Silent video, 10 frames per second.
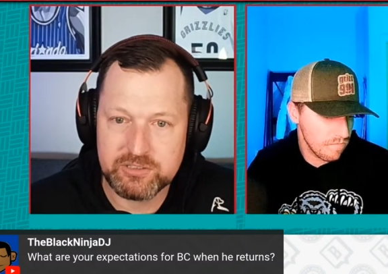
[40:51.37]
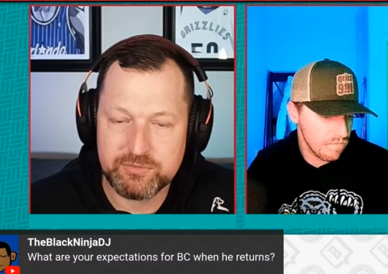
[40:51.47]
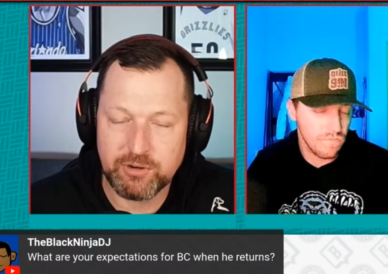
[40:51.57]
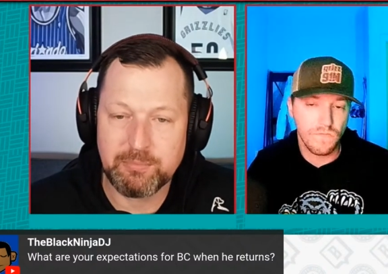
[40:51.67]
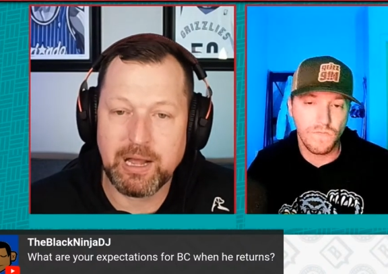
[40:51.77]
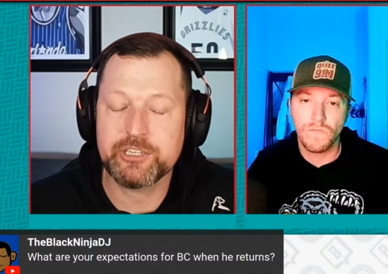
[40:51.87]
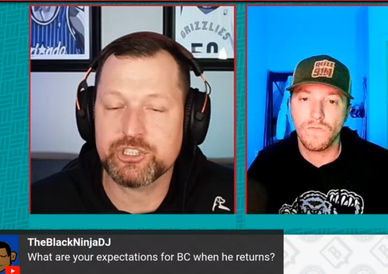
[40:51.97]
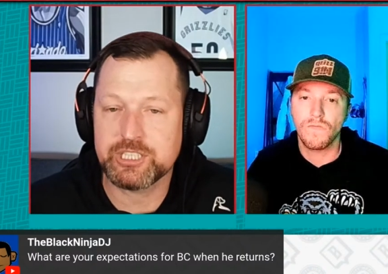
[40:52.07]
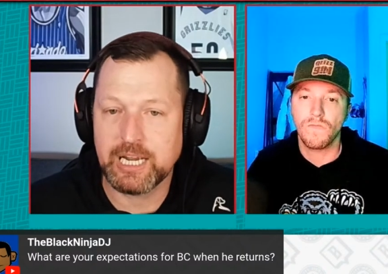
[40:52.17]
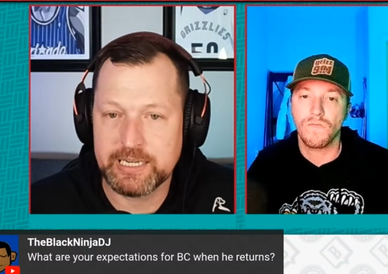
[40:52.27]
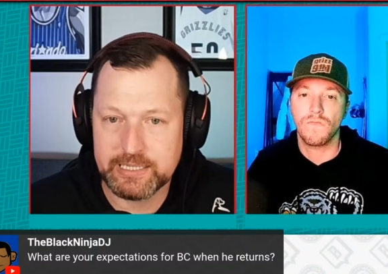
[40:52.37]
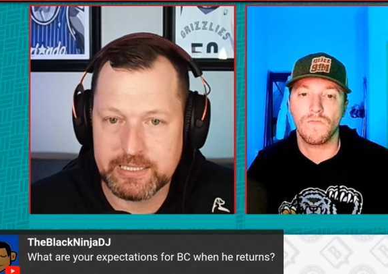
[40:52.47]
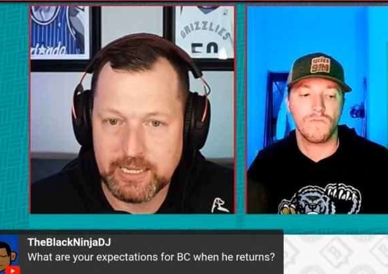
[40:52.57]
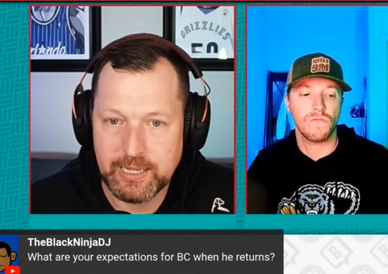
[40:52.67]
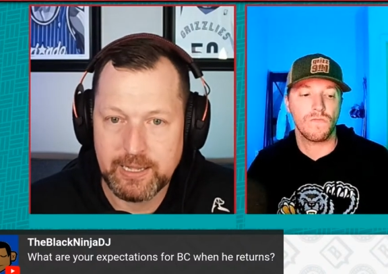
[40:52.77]
Speaker 1: from my understanding,
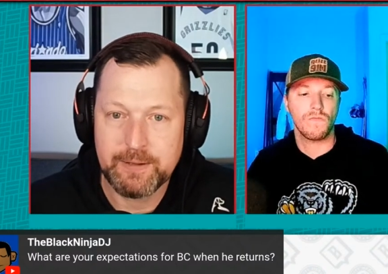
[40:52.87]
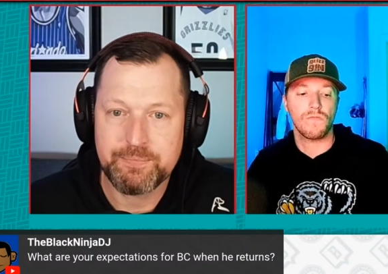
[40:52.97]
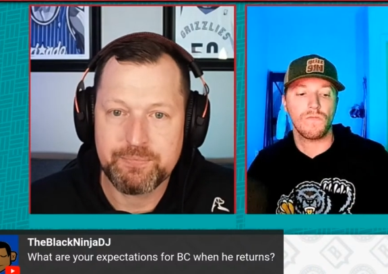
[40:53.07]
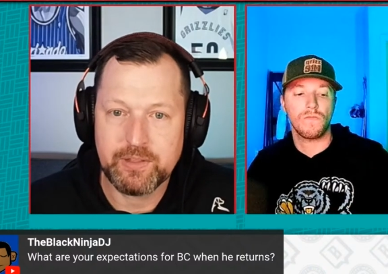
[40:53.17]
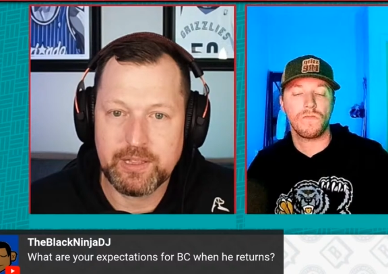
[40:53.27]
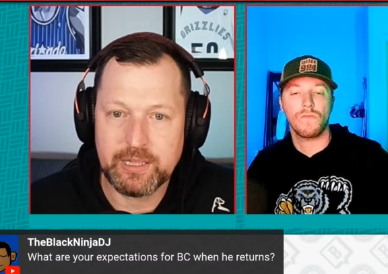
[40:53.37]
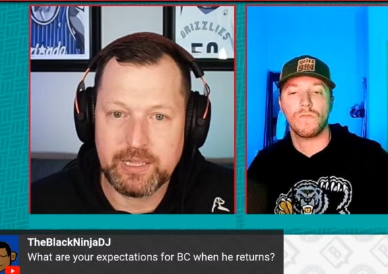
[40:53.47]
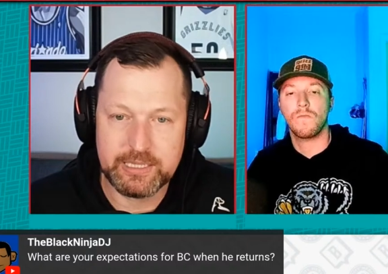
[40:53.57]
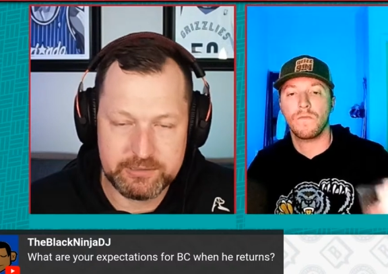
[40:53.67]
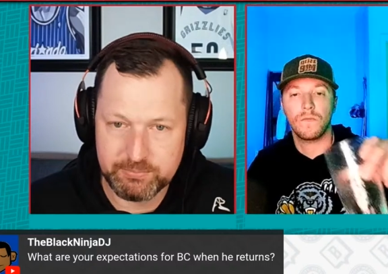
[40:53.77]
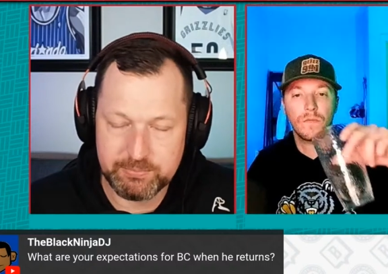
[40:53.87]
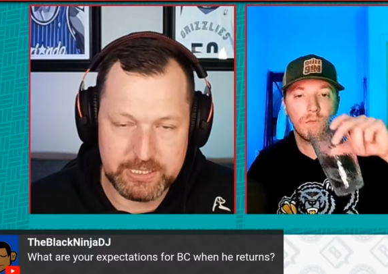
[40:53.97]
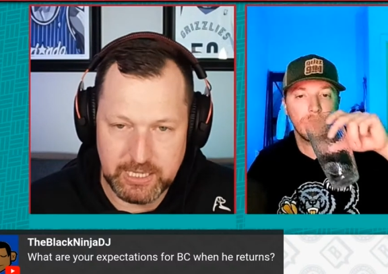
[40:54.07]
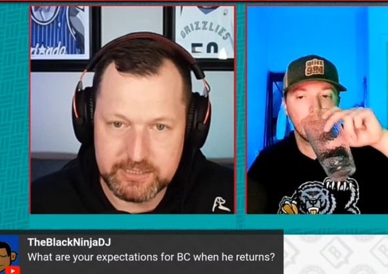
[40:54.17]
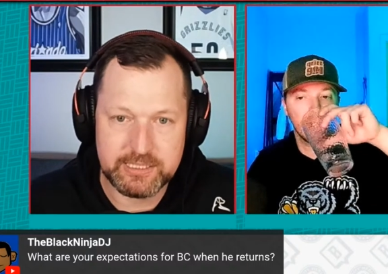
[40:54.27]
is
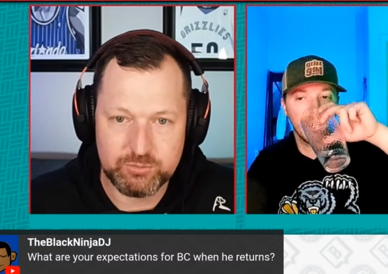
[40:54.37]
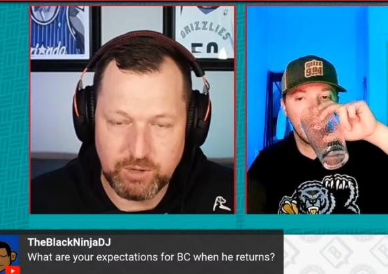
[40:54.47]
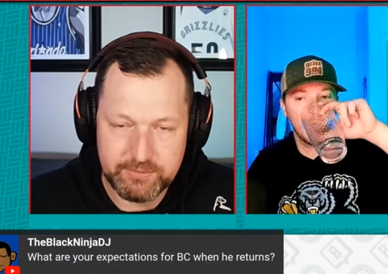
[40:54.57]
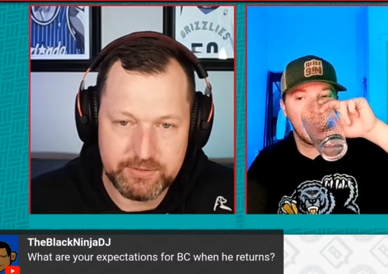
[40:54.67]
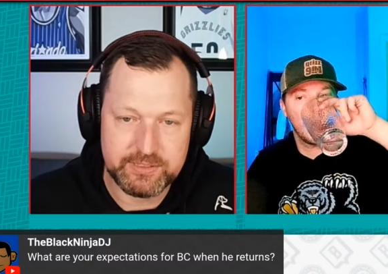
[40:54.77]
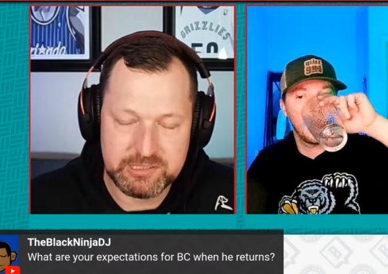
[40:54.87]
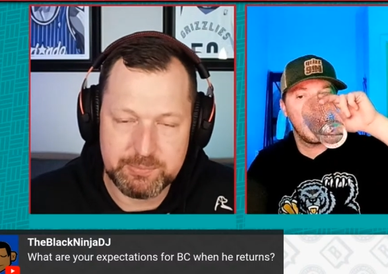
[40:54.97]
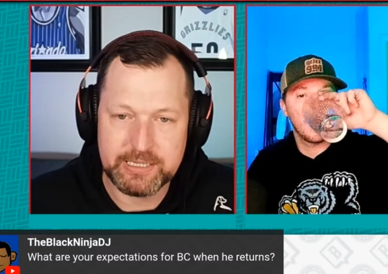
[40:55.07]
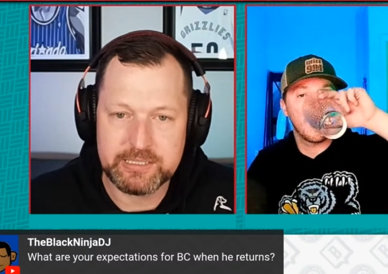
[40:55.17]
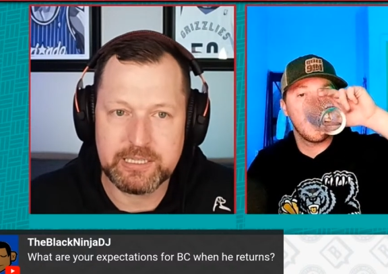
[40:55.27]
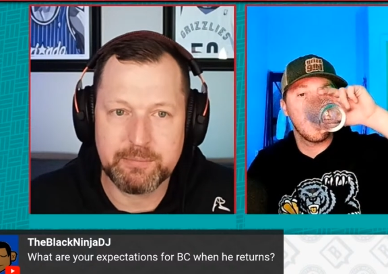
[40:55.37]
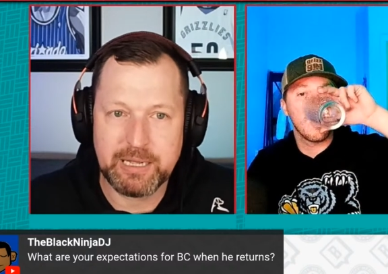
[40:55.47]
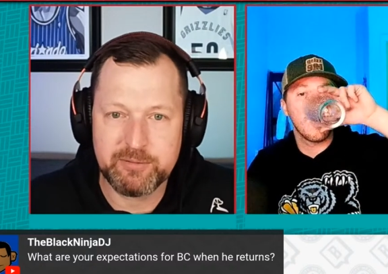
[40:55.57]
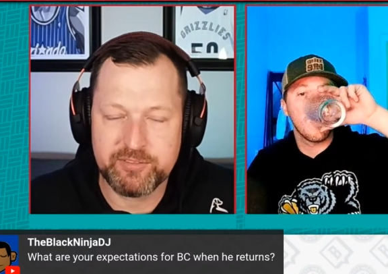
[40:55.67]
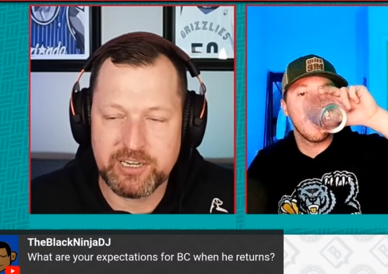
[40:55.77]
because his wife is expecting a
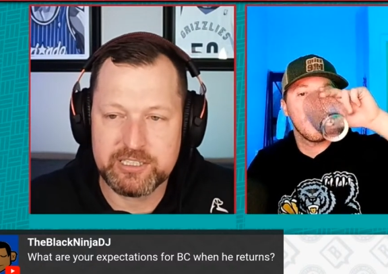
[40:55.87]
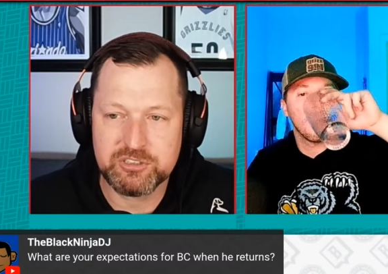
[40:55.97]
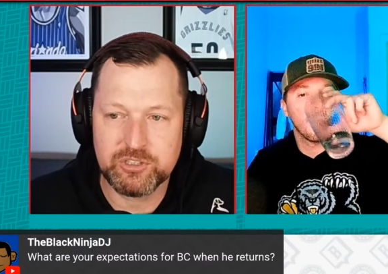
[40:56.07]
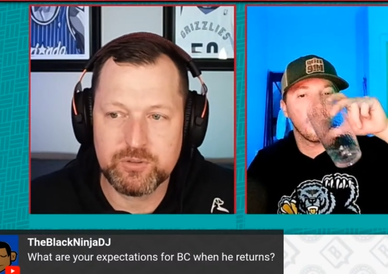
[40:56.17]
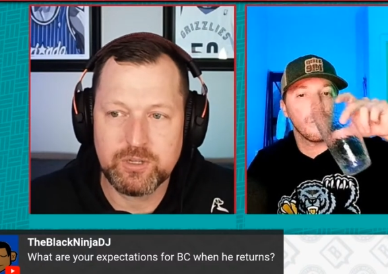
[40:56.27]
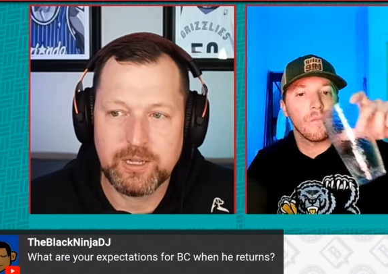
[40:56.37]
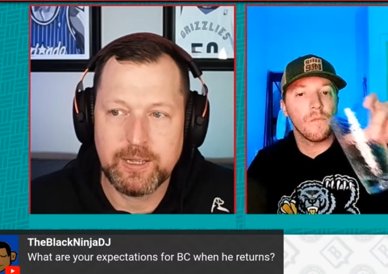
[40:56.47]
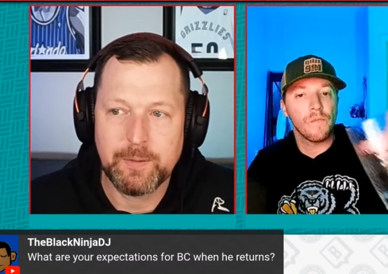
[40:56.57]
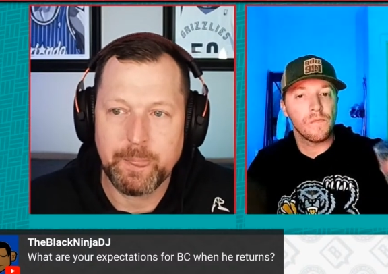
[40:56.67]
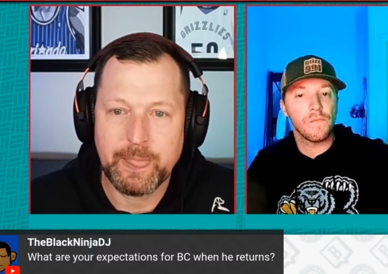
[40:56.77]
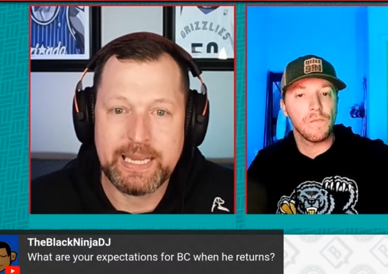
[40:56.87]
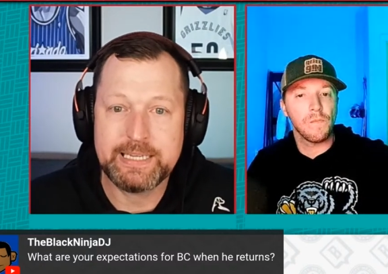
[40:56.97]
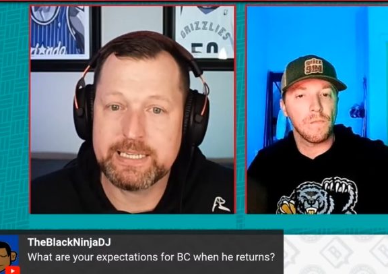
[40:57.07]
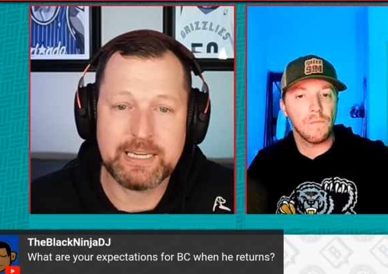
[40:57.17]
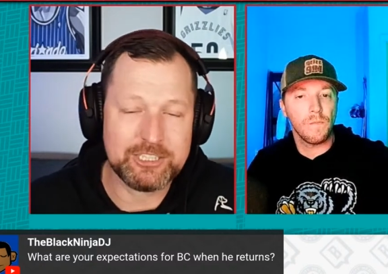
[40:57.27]
baby very soon. He
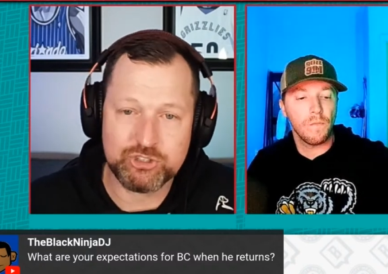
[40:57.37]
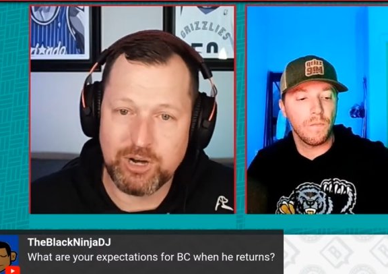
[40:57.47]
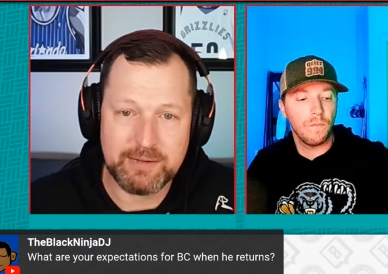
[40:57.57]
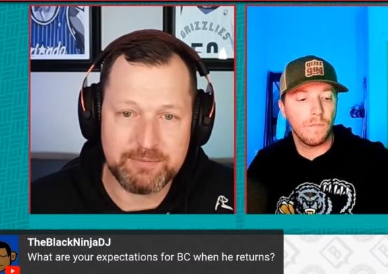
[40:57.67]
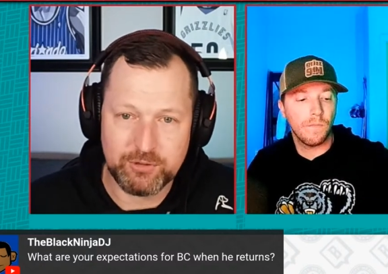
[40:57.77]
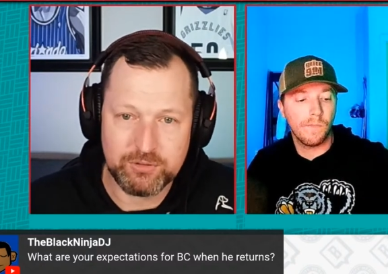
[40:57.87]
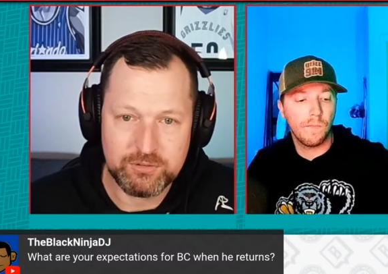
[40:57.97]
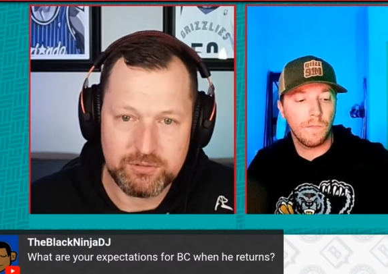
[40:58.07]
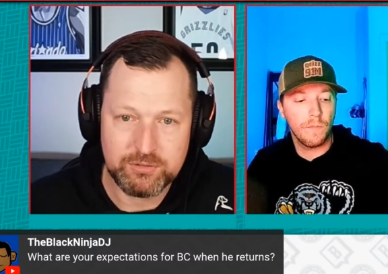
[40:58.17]
did not travel.